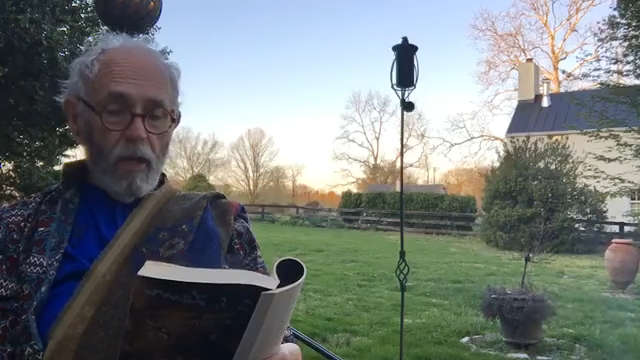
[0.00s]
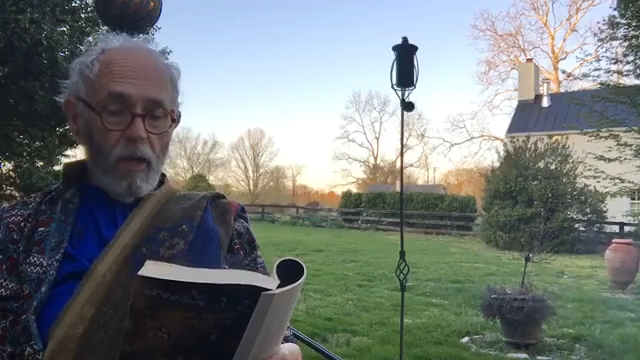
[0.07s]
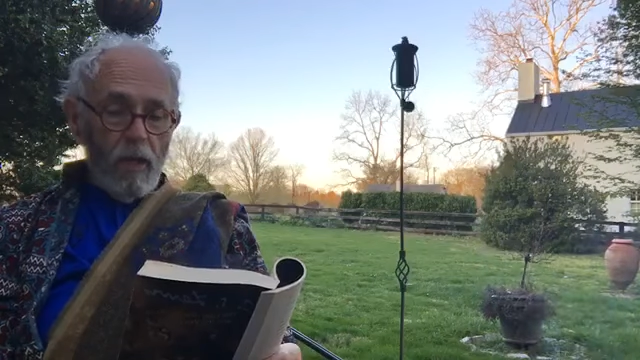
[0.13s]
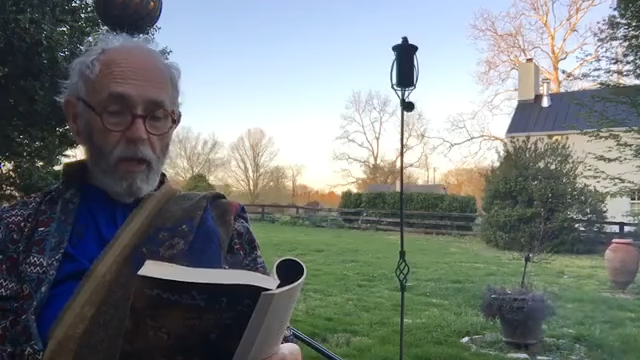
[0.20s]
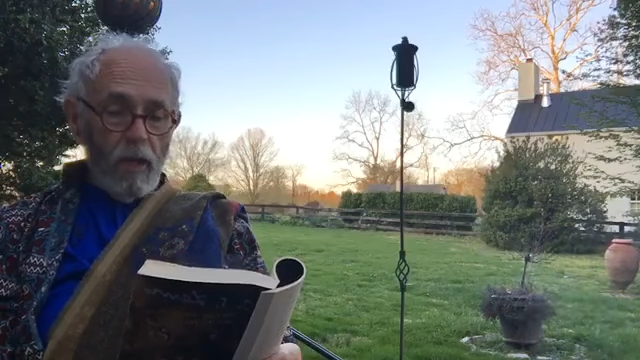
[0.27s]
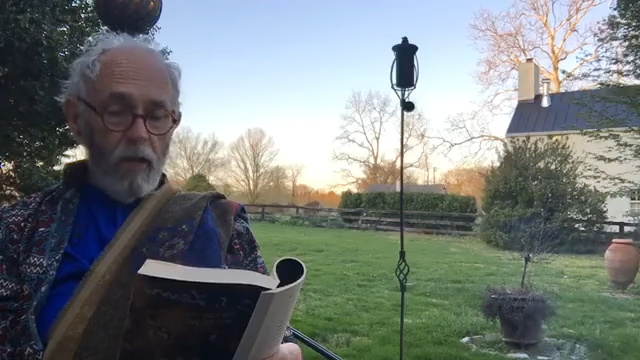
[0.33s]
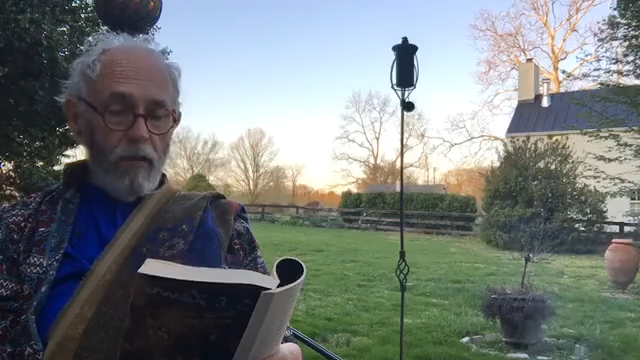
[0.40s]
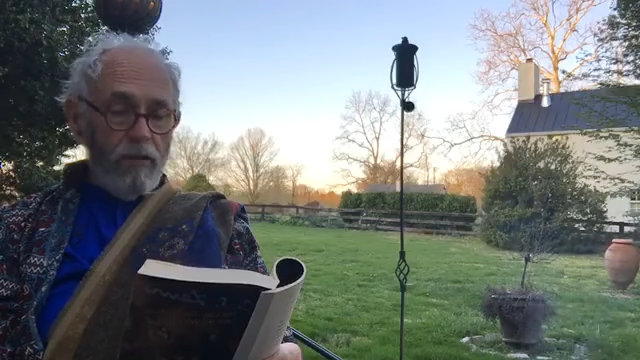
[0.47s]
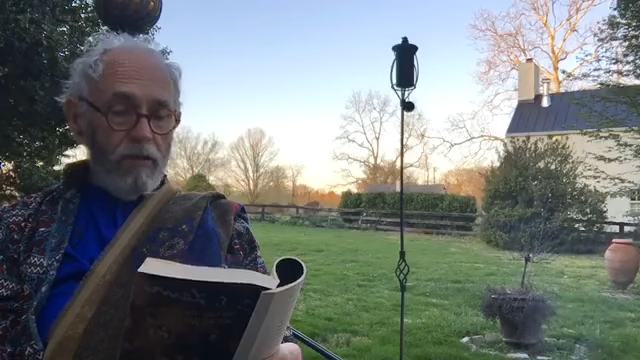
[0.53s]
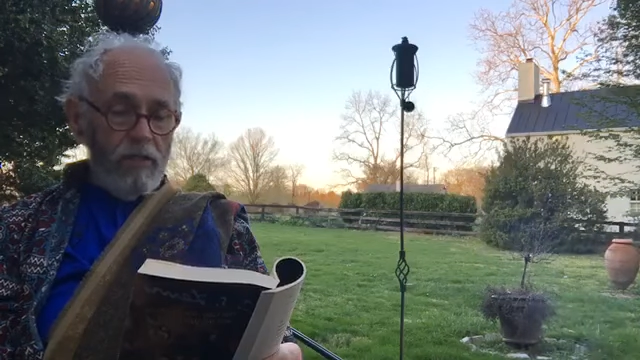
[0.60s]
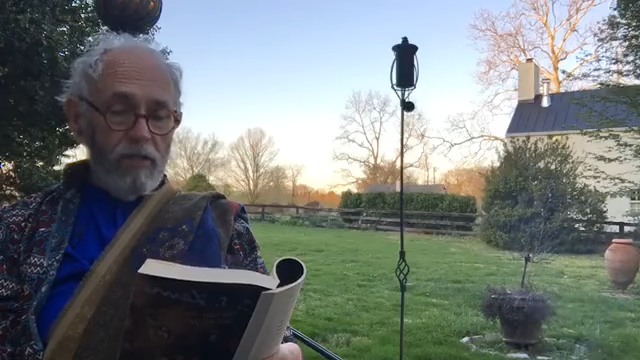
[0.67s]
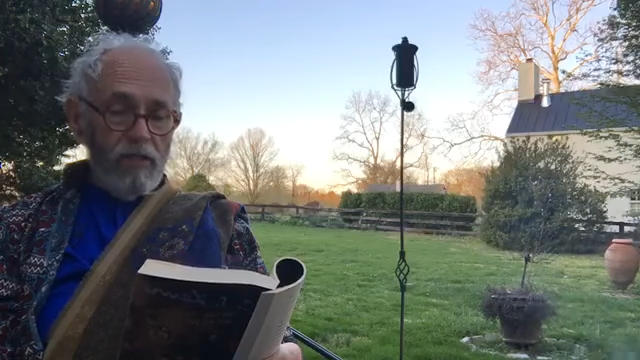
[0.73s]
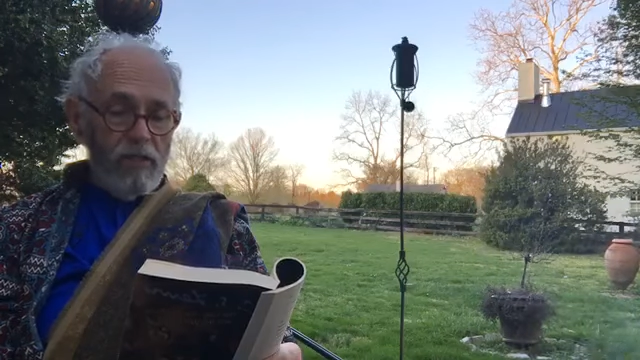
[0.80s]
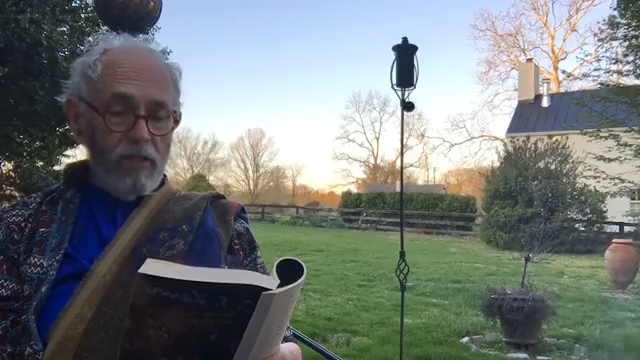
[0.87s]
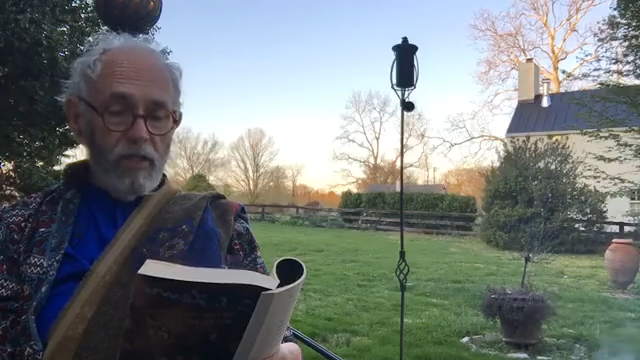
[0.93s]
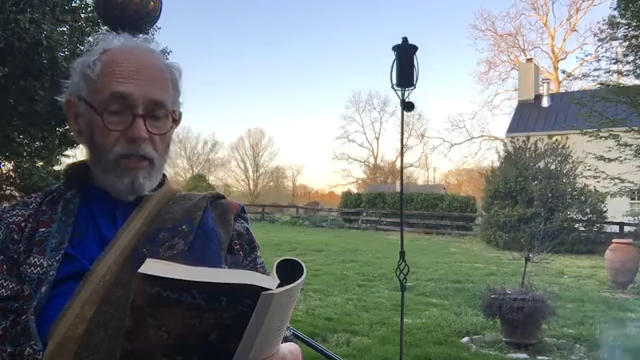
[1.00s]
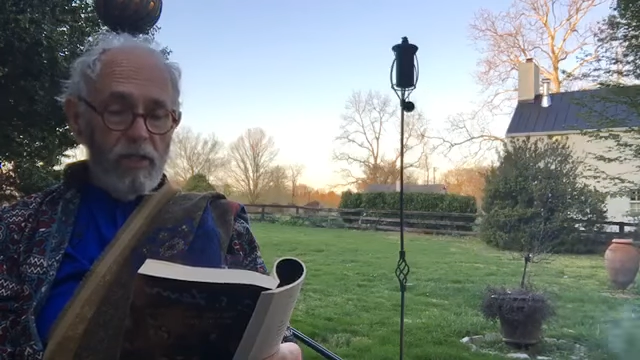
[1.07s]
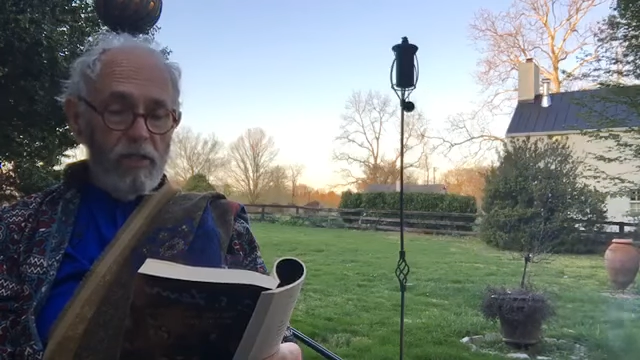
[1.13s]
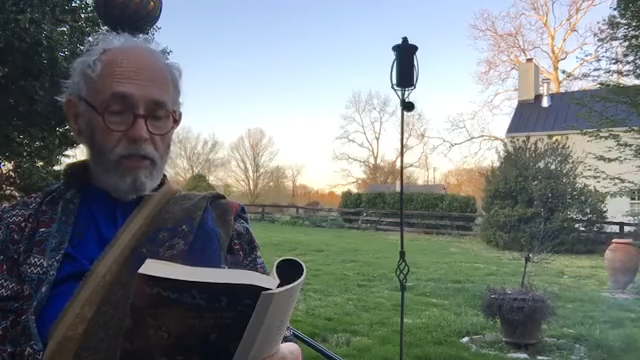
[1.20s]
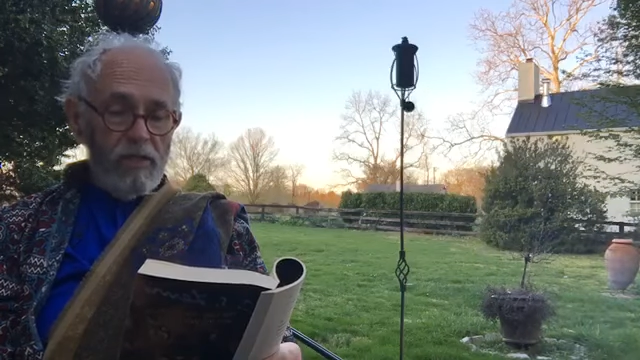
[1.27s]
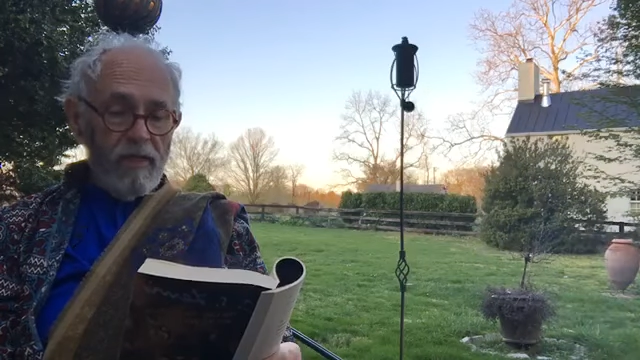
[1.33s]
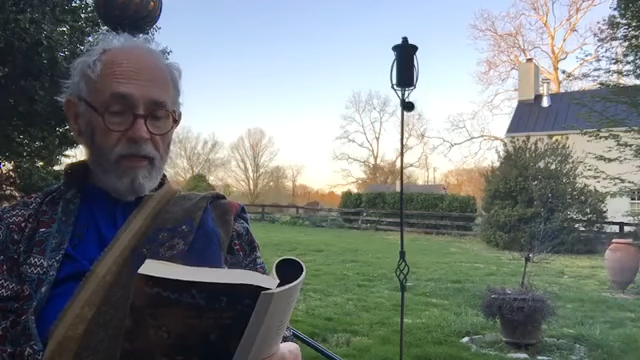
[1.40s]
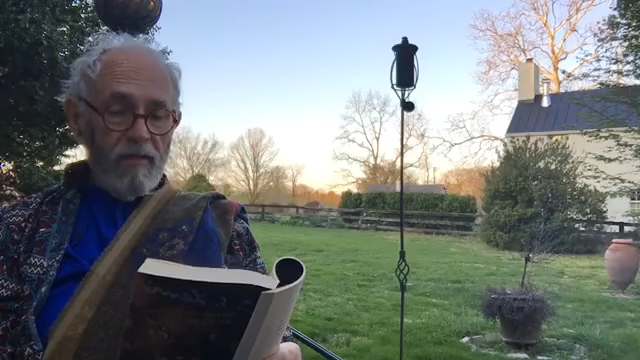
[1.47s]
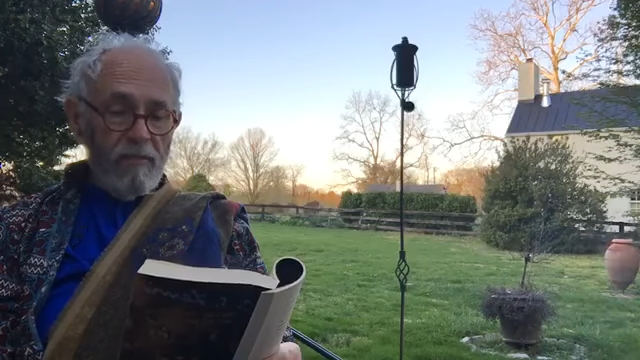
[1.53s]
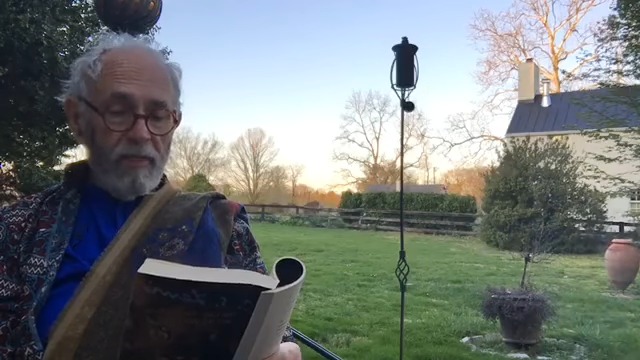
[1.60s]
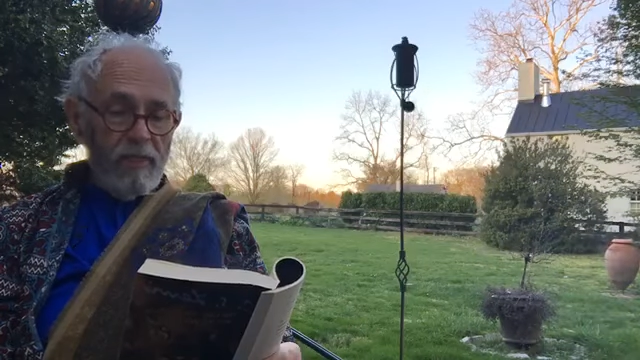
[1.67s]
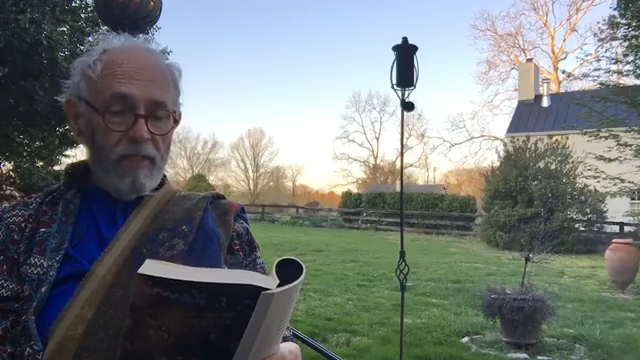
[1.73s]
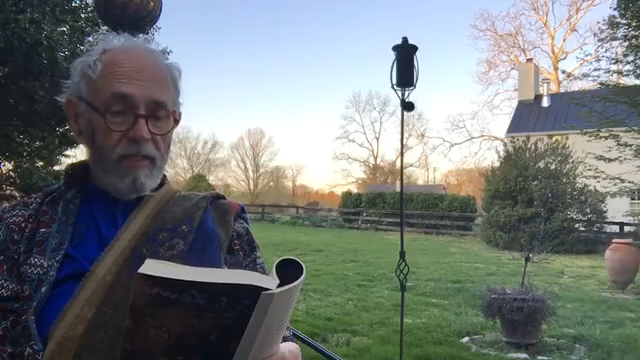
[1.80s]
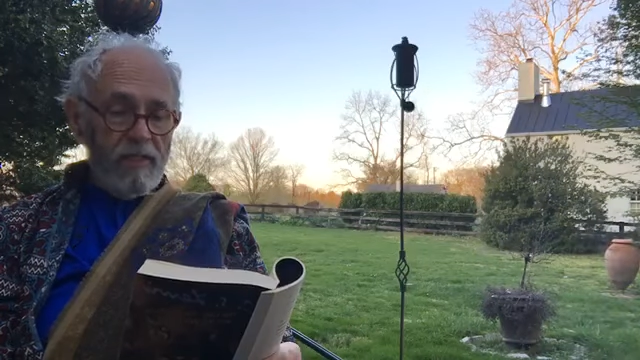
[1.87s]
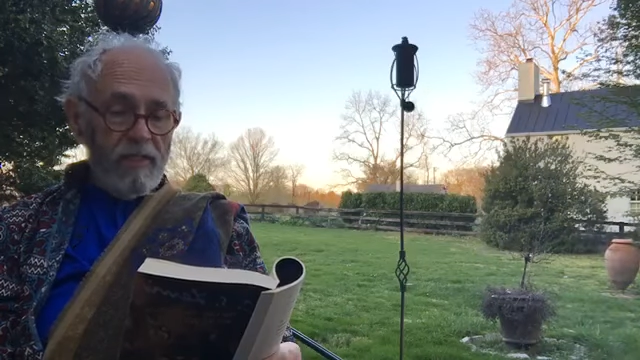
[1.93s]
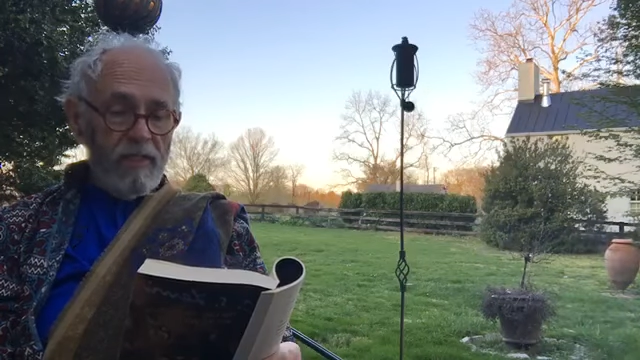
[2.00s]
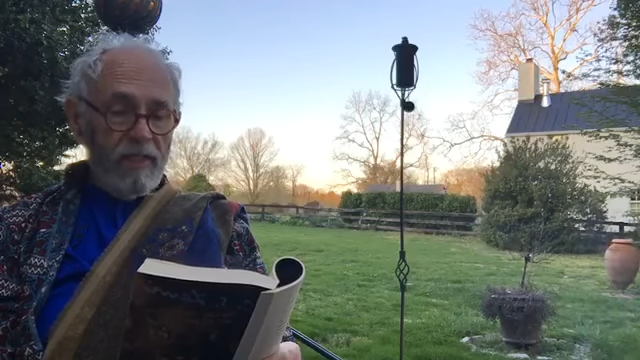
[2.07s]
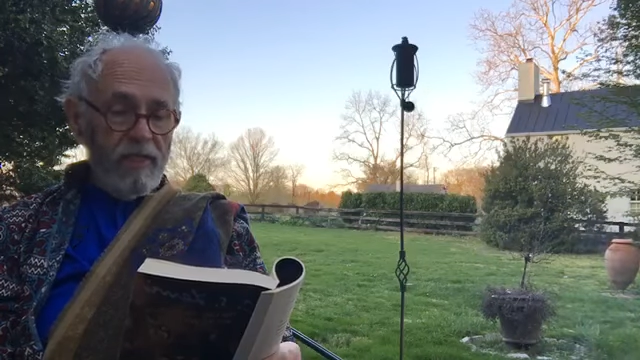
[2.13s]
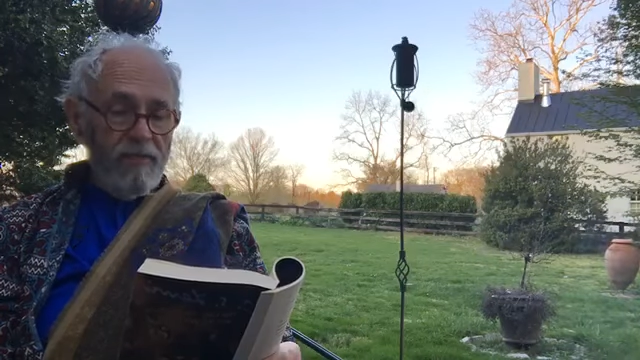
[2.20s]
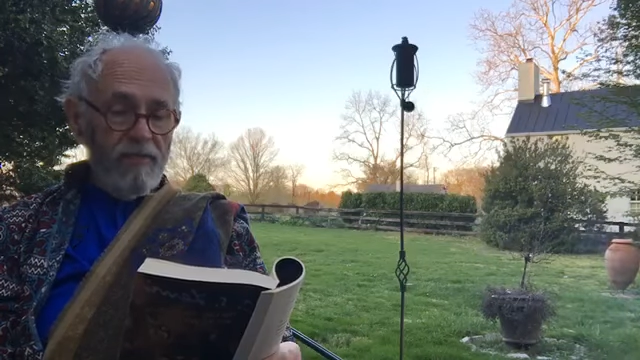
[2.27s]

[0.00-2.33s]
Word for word: All these years I have been a slave